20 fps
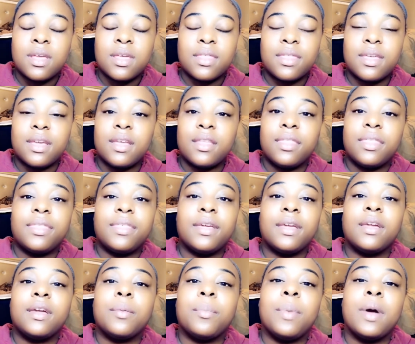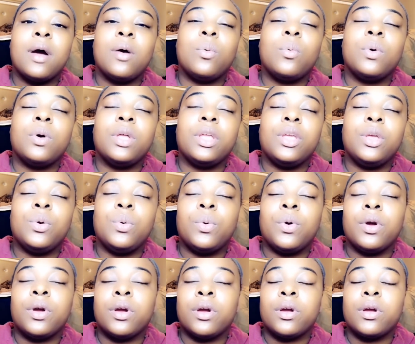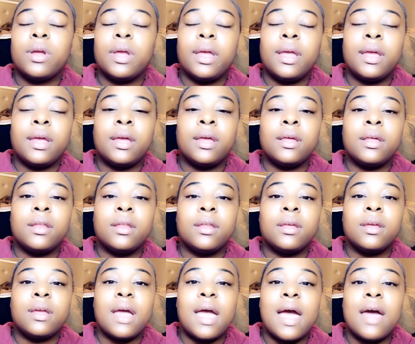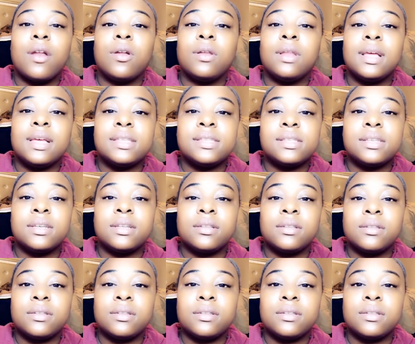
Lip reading: Then think about when you were an adolescent.